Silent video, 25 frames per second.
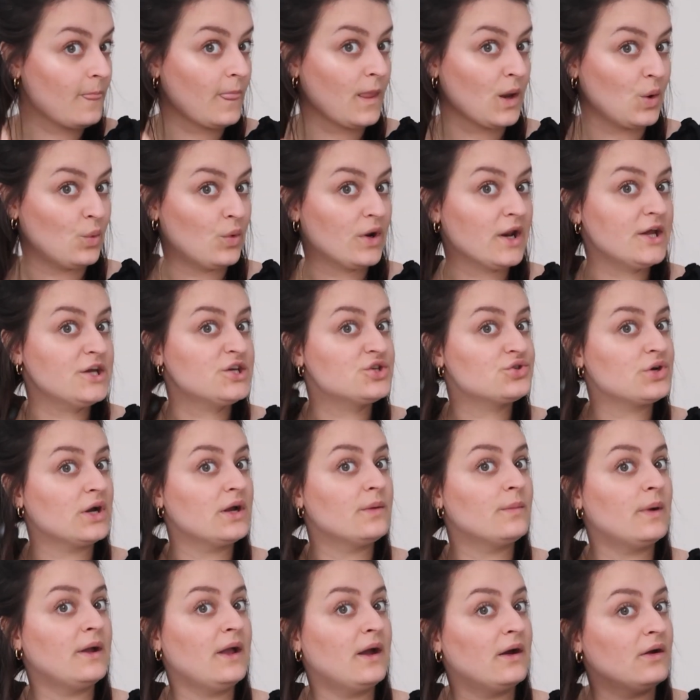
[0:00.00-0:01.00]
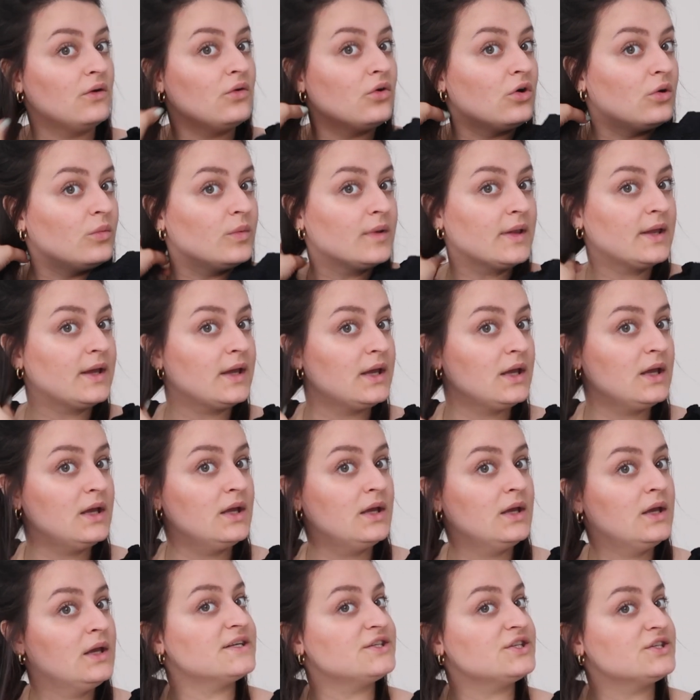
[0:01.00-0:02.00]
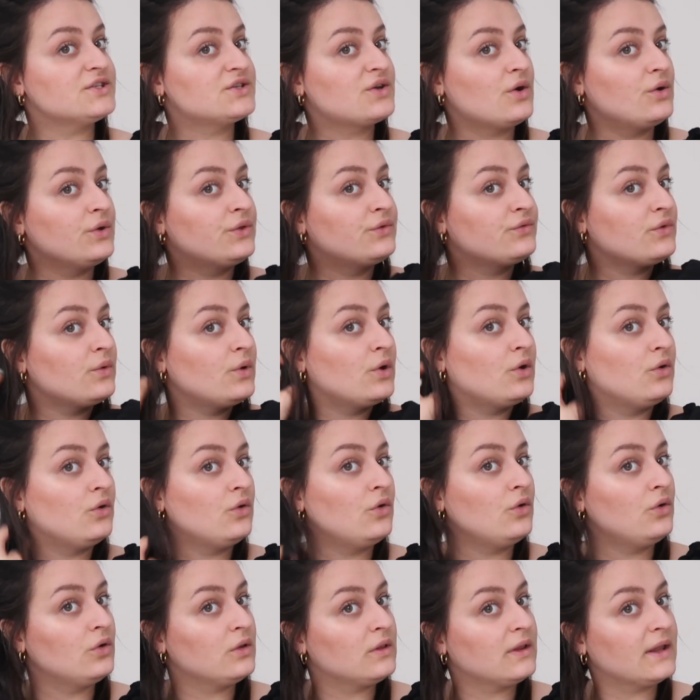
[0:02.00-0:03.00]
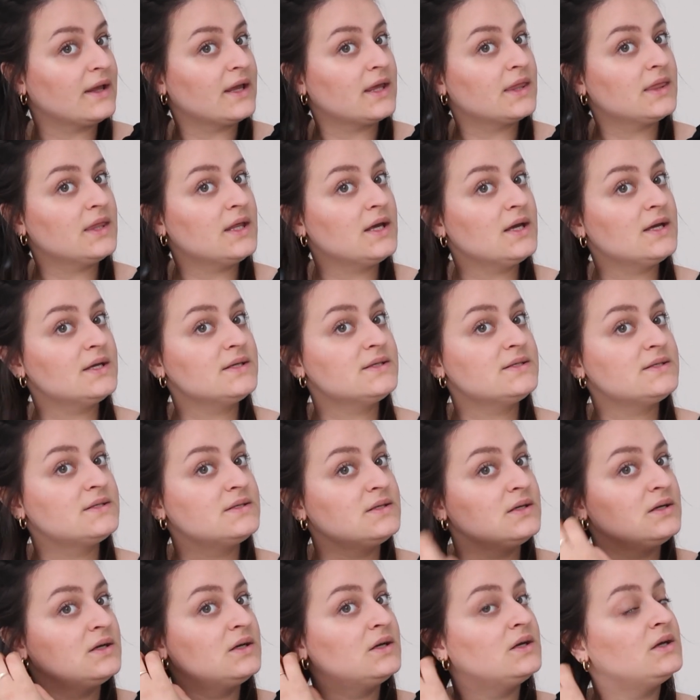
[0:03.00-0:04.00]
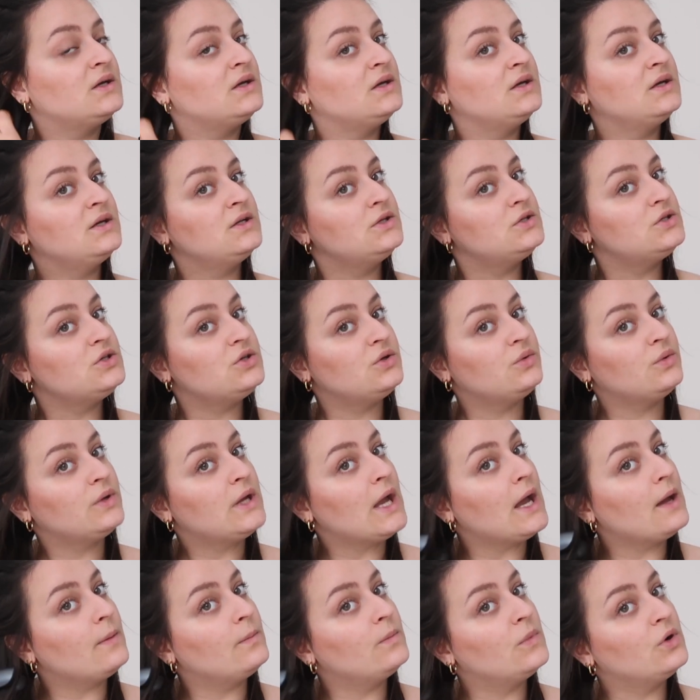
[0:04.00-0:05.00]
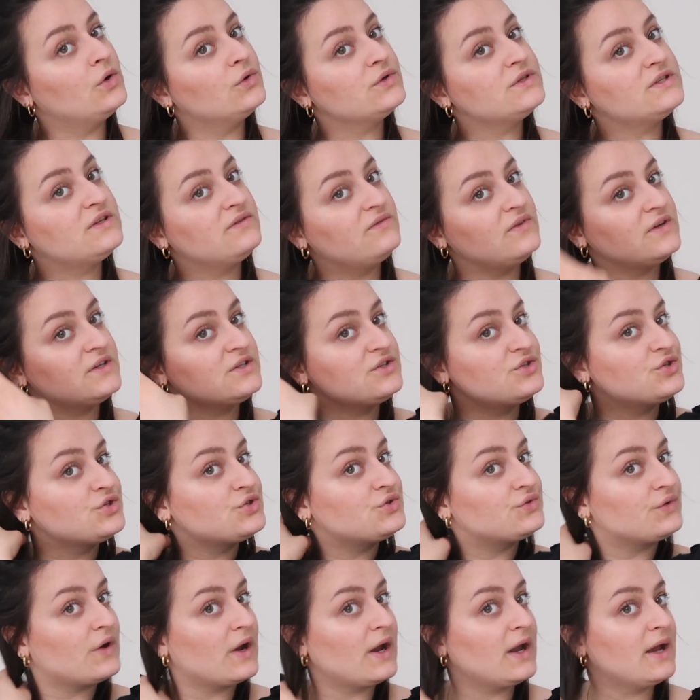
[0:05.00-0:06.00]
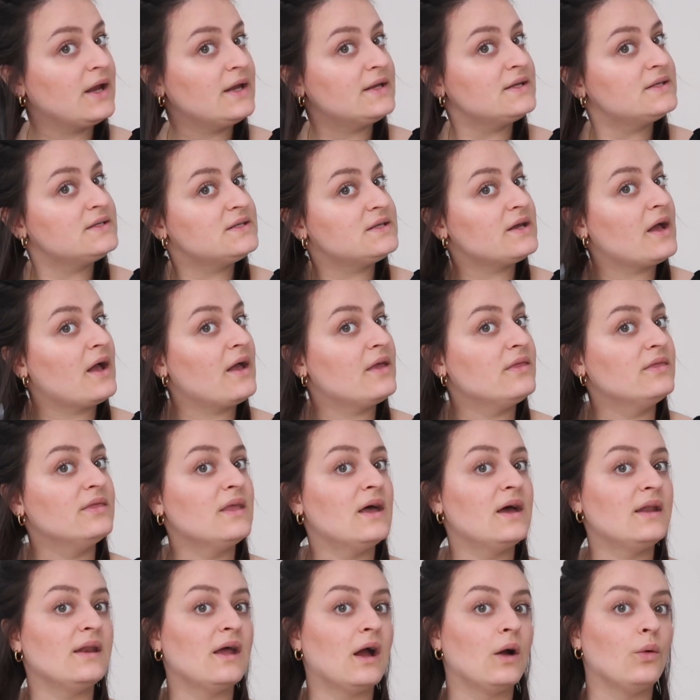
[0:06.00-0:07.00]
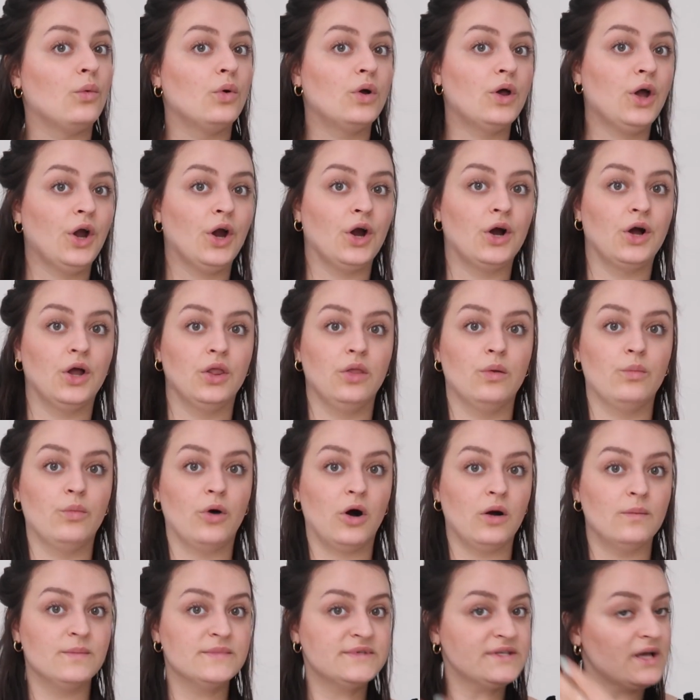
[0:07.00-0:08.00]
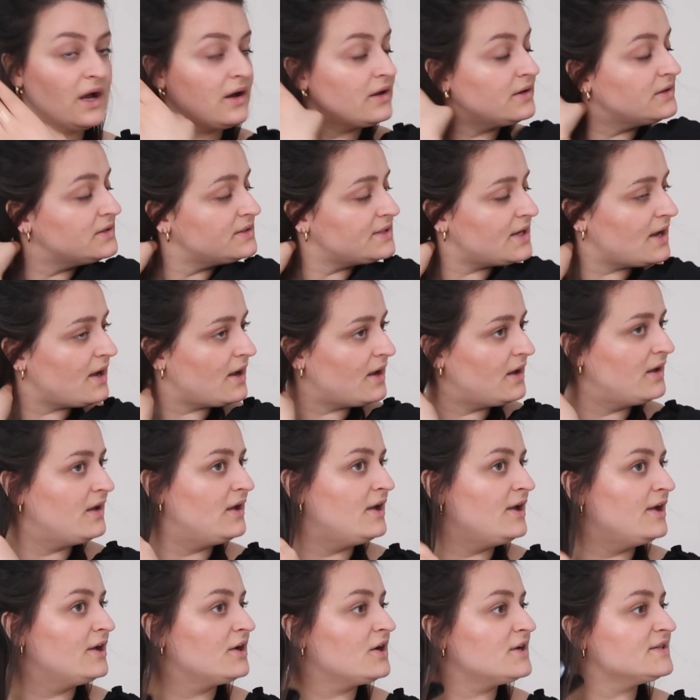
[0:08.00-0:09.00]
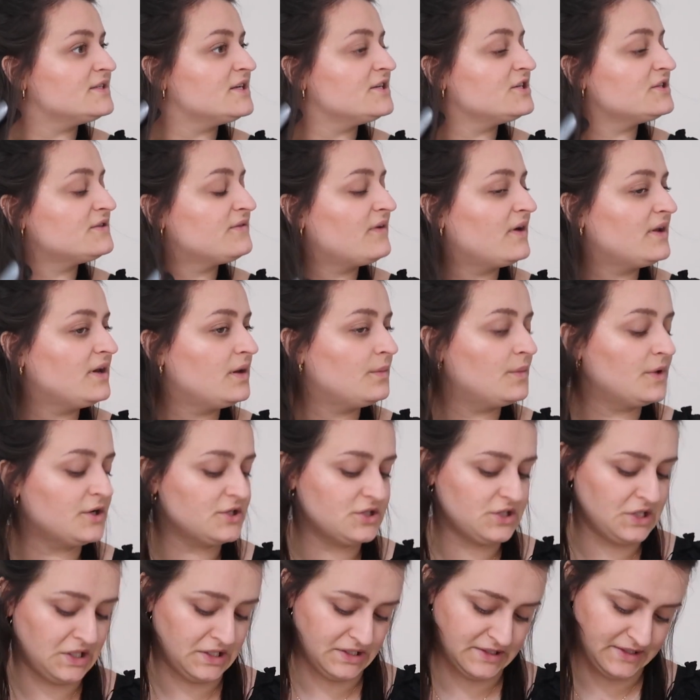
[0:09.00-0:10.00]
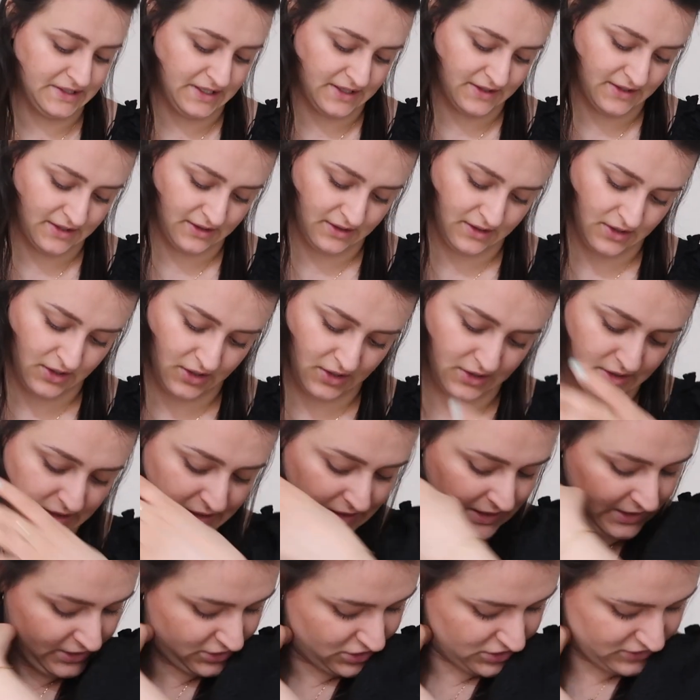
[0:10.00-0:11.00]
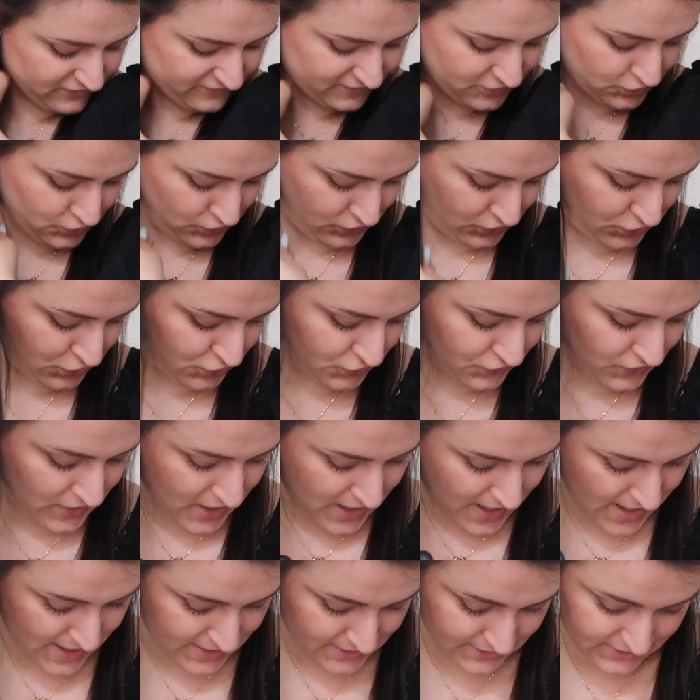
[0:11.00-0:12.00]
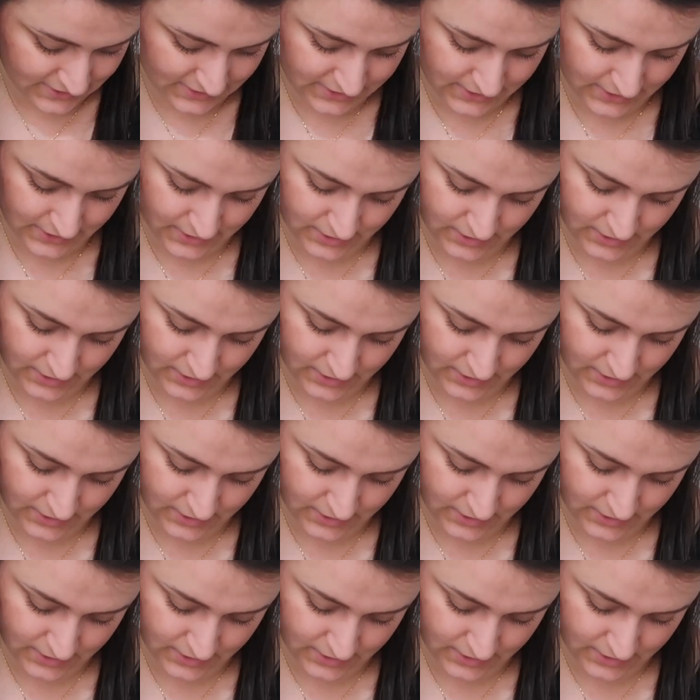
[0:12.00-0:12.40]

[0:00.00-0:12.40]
when I straighten my hair normally, I just go through it all like this to get most of it straight, and then I will curl the bottoms under because I just find it much easier than curling each individual strand.